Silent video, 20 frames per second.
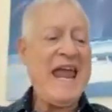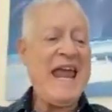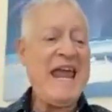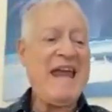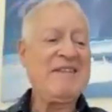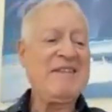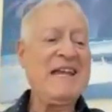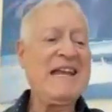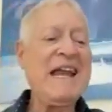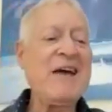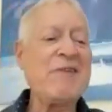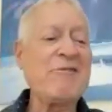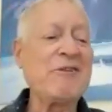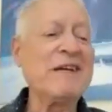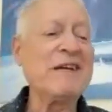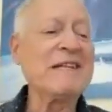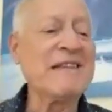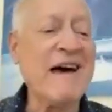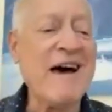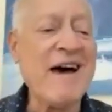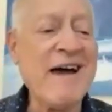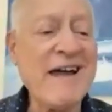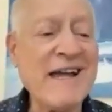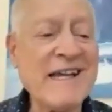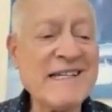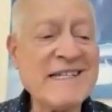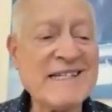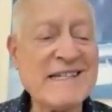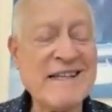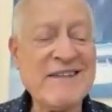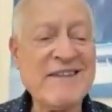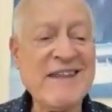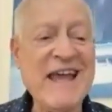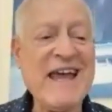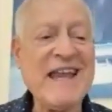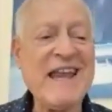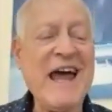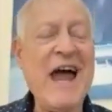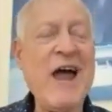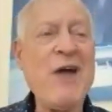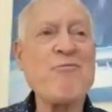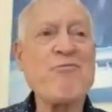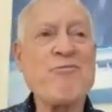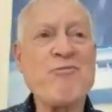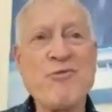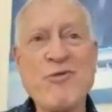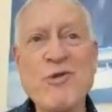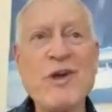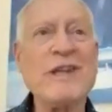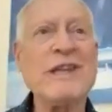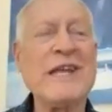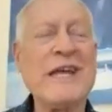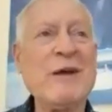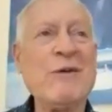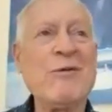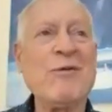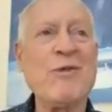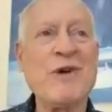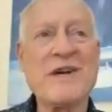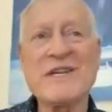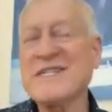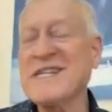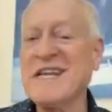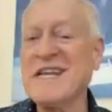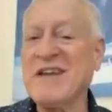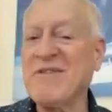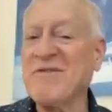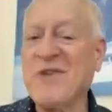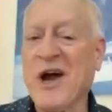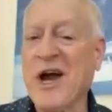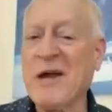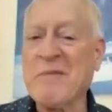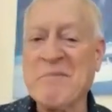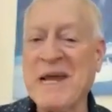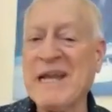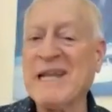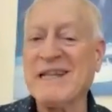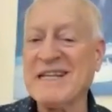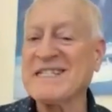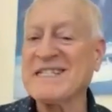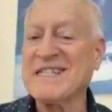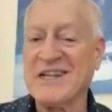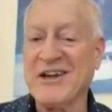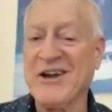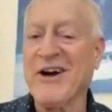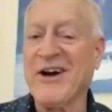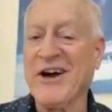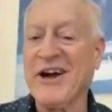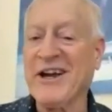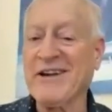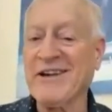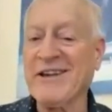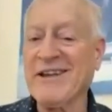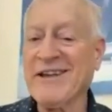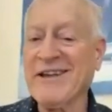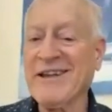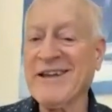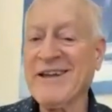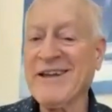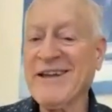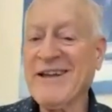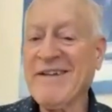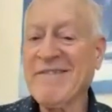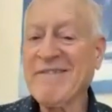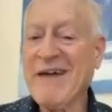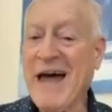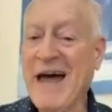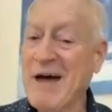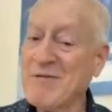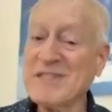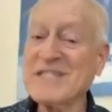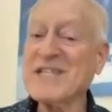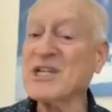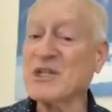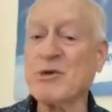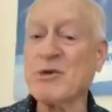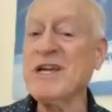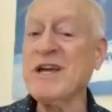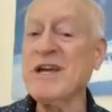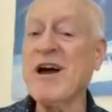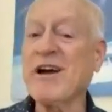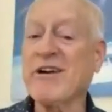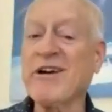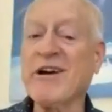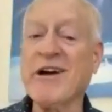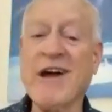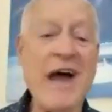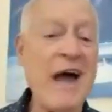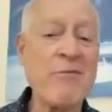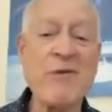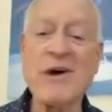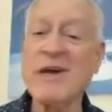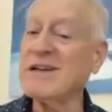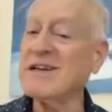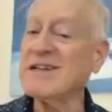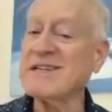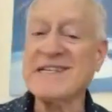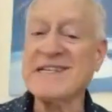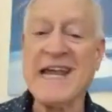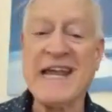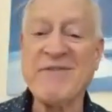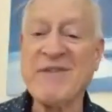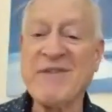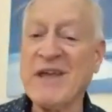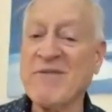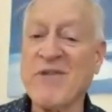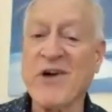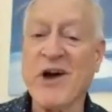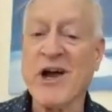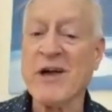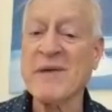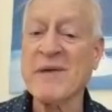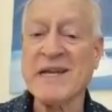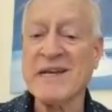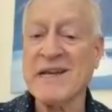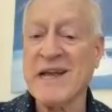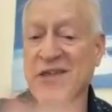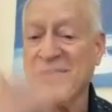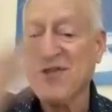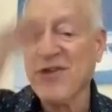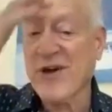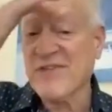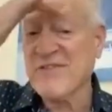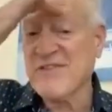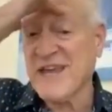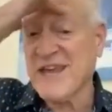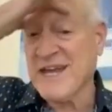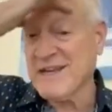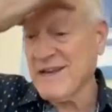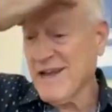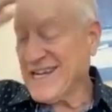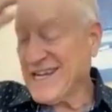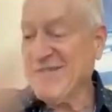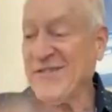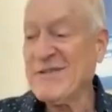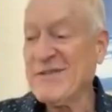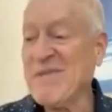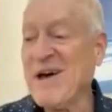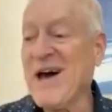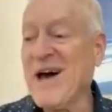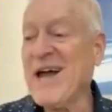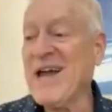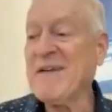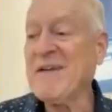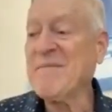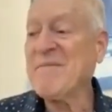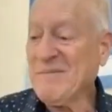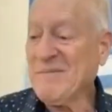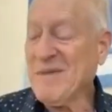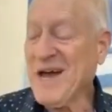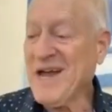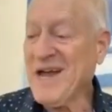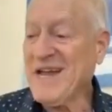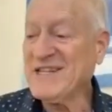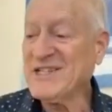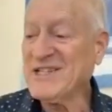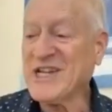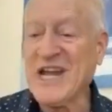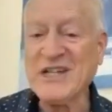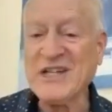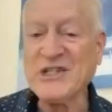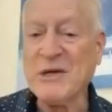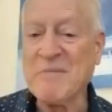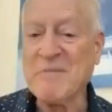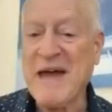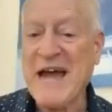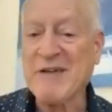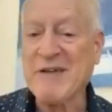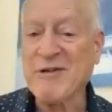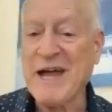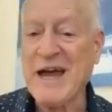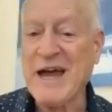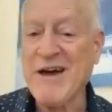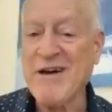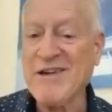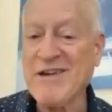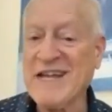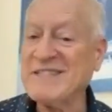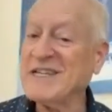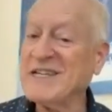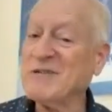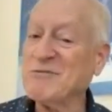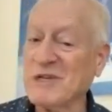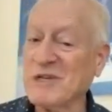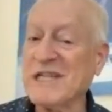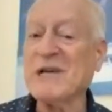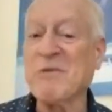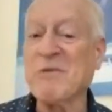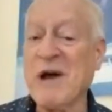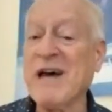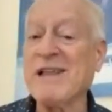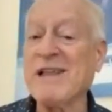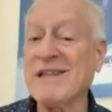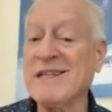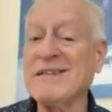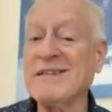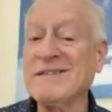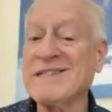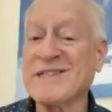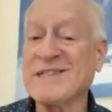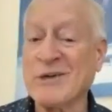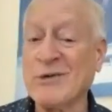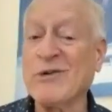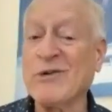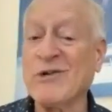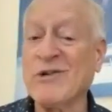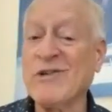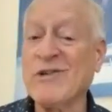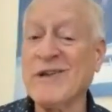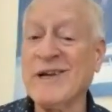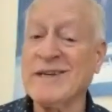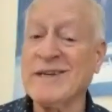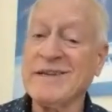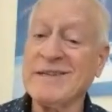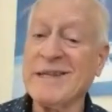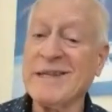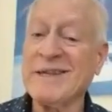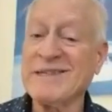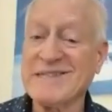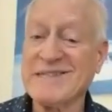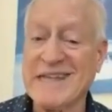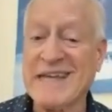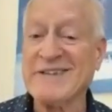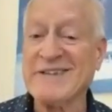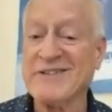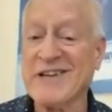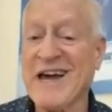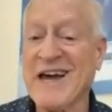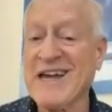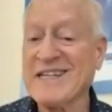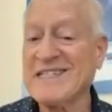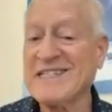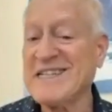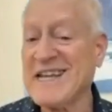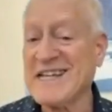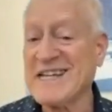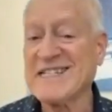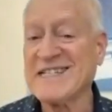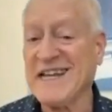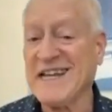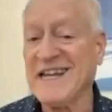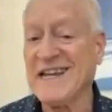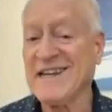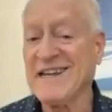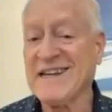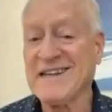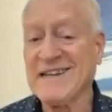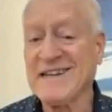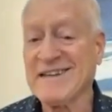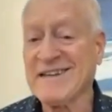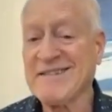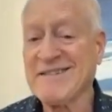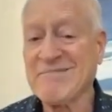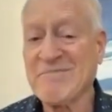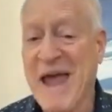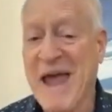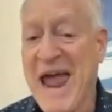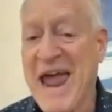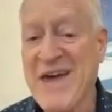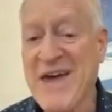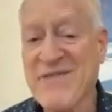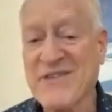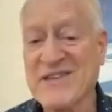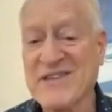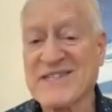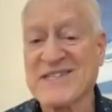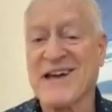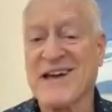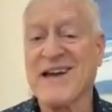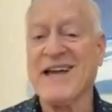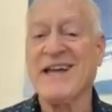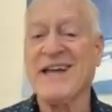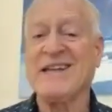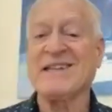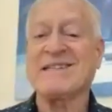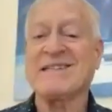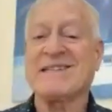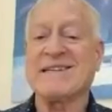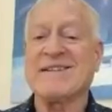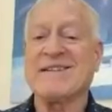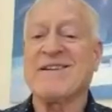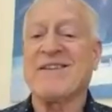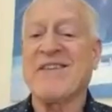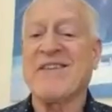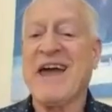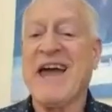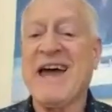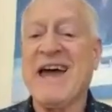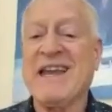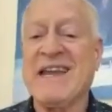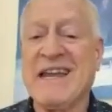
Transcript: And then I realized that I really was an environmentalist at heart. I was a tree hugger. I wanted to save the environment, and I thought that given my educational background, I did really well in school and in the standardized testing, math and science and all that.